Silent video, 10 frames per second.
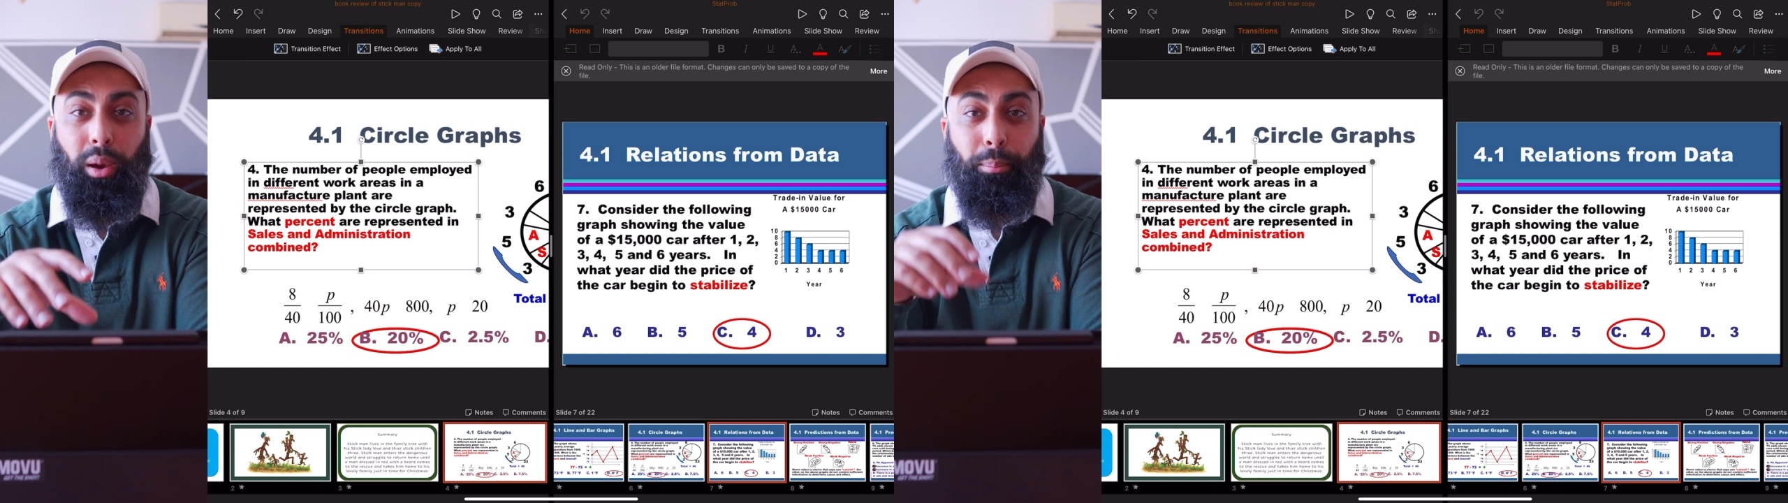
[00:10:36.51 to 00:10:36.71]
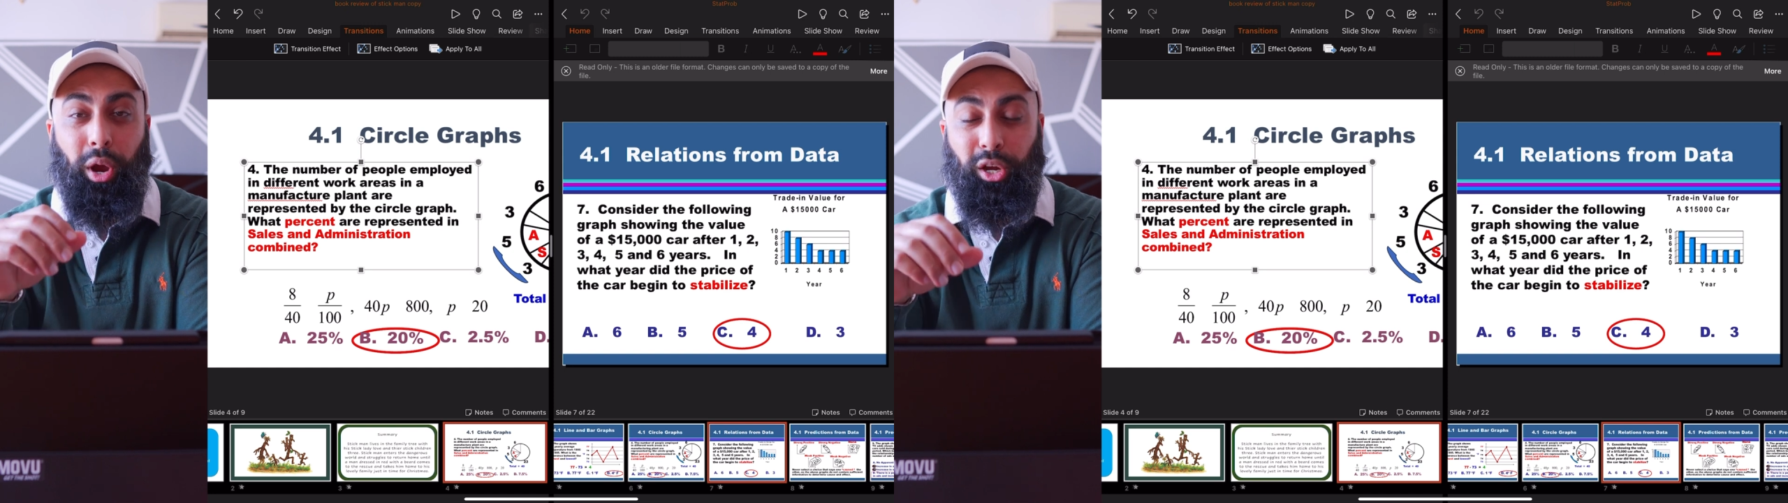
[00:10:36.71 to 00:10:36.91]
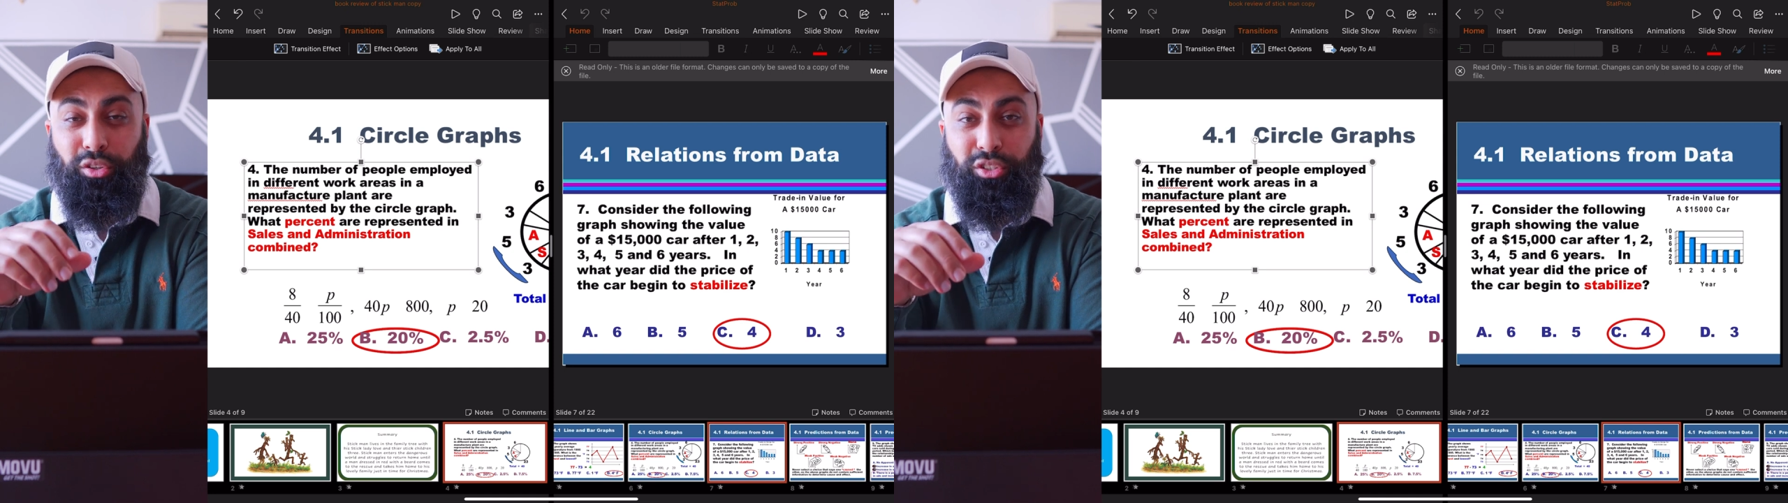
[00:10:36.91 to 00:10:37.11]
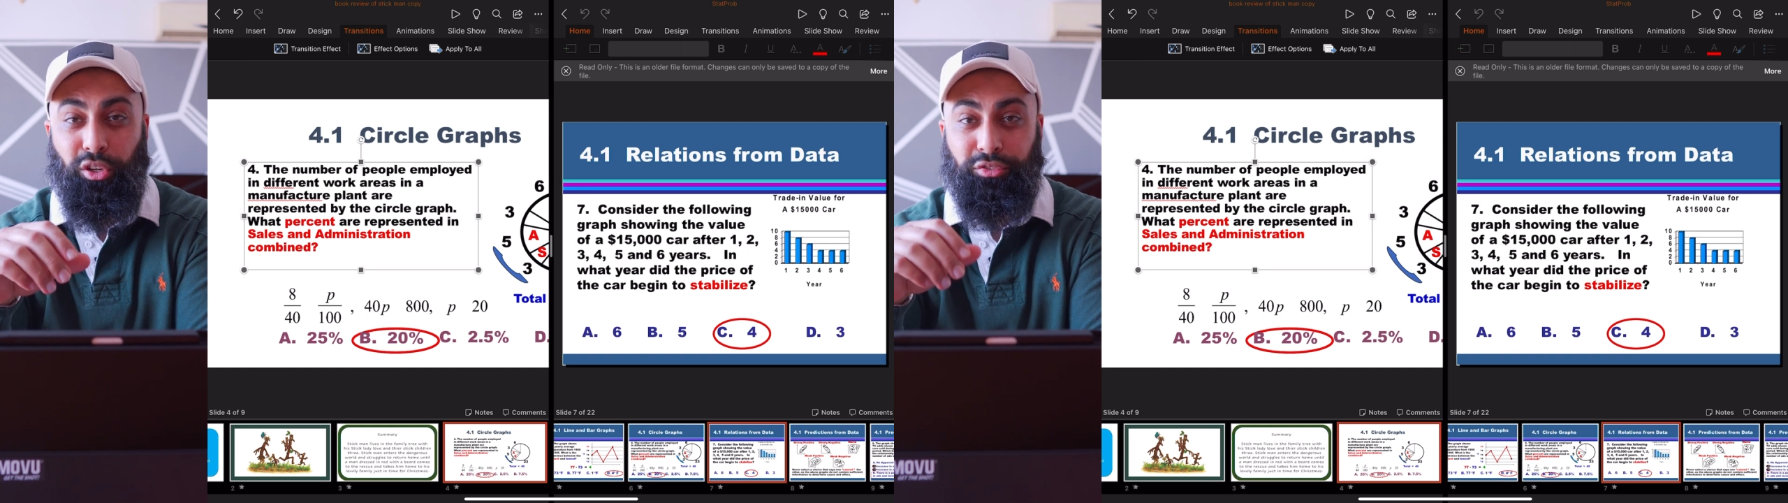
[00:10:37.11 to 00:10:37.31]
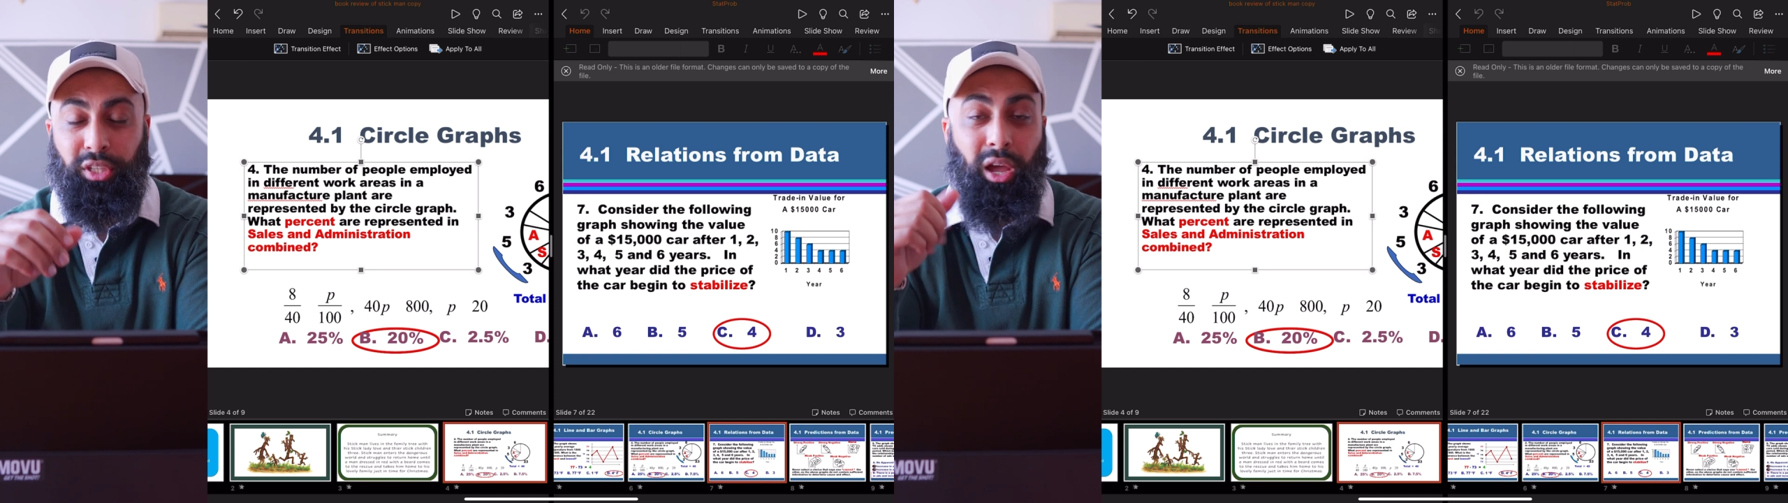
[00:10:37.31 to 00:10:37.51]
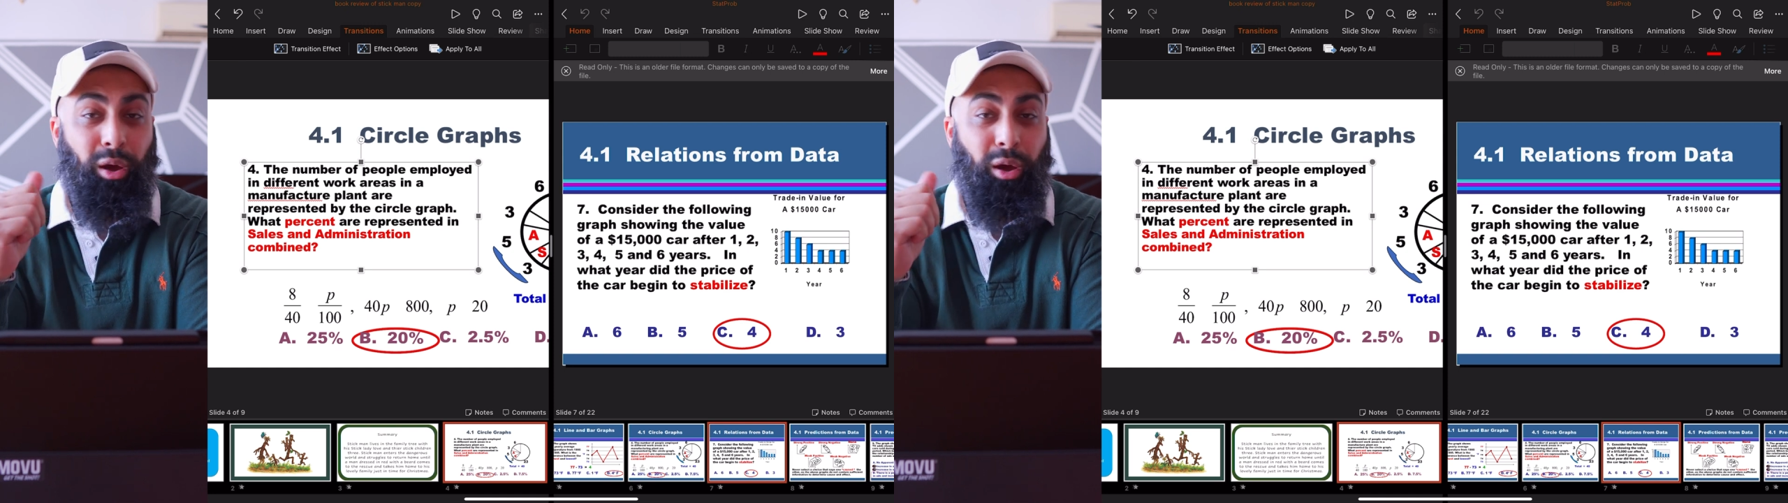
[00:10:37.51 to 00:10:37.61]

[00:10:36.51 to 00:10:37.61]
Microsoft